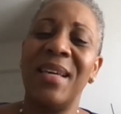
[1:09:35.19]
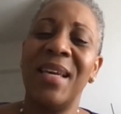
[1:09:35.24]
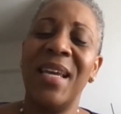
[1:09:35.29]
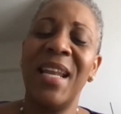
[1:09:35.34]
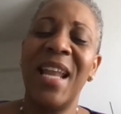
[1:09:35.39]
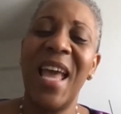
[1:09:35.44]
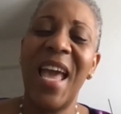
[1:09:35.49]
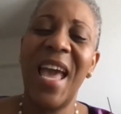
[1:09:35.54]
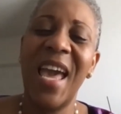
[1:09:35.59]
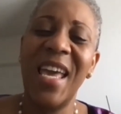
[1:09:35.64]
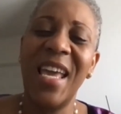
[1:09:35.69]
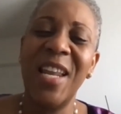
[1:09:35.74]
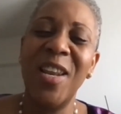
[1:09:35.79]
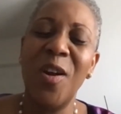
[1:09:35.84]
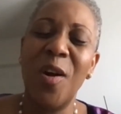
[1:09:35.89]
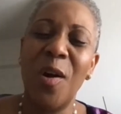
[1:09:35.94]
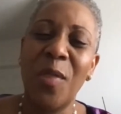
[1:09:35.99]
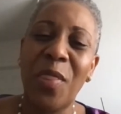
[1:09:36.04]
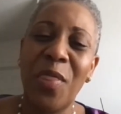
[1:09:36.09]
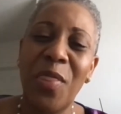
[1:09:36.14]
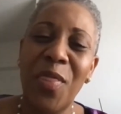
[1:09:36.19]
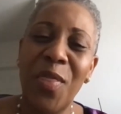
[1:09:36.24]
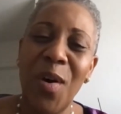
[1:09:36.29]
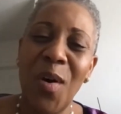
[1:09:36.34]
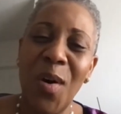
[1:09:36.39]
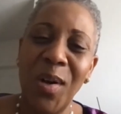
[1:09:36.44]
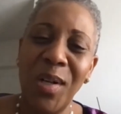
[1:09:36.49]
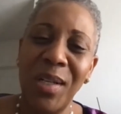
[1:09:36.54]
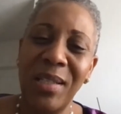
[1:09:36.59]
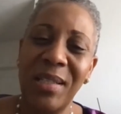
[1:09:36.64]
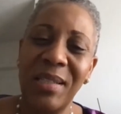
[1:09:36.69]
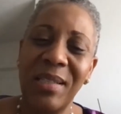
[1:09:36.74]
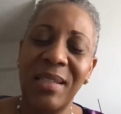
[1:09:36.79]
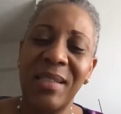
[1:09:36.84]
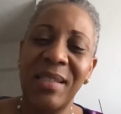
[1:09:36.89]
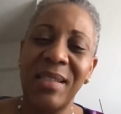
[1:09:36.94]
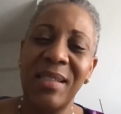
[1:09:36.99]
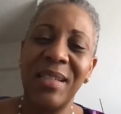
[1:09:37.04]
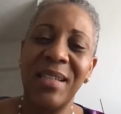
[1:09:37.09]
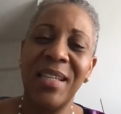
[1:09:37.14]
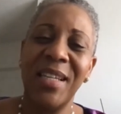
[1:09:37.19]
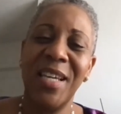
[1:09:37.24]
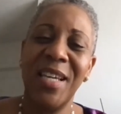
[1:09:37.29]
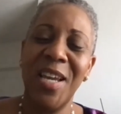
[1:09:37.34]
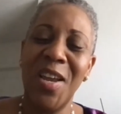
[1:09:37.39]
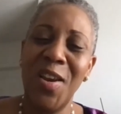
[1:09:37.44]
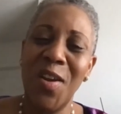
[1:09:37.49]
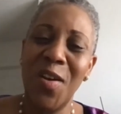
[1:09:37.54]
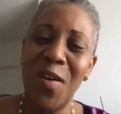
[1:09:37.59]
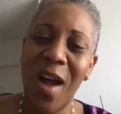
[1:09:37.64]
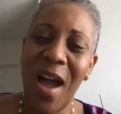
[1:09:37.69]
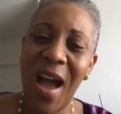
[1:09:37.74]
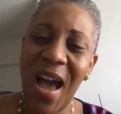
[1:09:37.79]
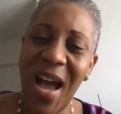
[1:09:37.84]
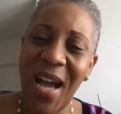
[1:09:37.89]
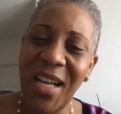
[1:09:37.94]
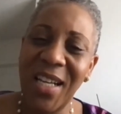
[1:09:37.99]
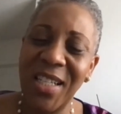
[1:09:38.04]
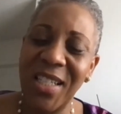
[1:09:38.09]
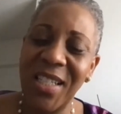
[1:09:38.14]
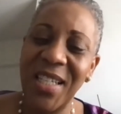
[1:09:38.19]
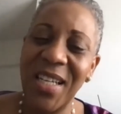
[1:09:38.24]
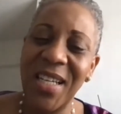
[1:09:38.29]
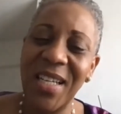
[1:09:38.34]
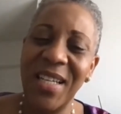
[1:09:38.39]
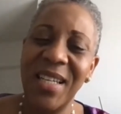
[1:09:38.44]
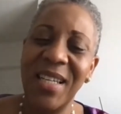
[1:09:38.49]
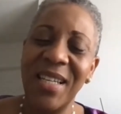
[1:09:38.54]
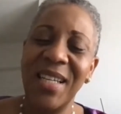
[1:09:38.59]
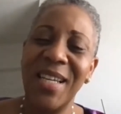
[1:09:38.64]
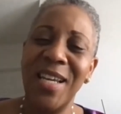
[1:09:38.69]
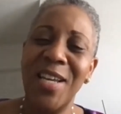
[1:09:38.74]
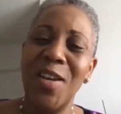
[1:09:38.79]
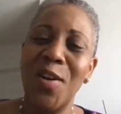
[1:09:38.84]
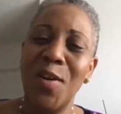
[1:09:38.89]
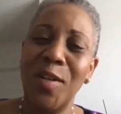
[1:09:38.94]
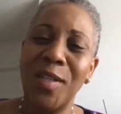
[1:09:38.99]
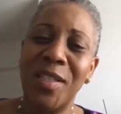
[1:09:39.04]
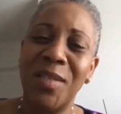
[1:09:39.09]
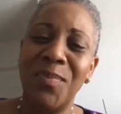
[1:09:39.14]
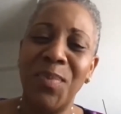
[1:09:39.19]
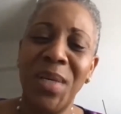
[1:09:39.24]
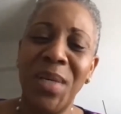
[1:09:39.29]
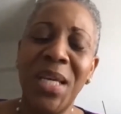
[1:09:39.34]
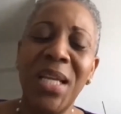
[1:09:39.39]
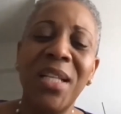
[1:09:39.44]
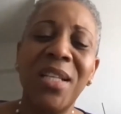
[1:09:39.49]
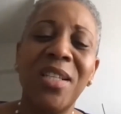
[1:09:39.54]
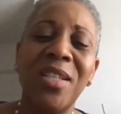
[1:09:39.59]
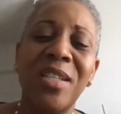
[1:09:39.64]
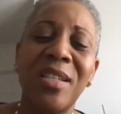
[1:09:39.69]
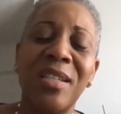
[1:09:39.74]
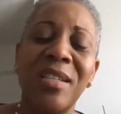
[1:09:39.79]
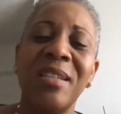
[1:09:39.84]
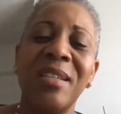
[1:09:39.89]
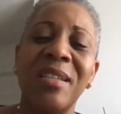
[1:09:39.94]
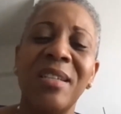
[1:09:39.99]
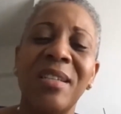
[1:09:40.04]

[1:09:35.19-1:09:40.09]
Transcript: in your thoughts, in your action, in your speech.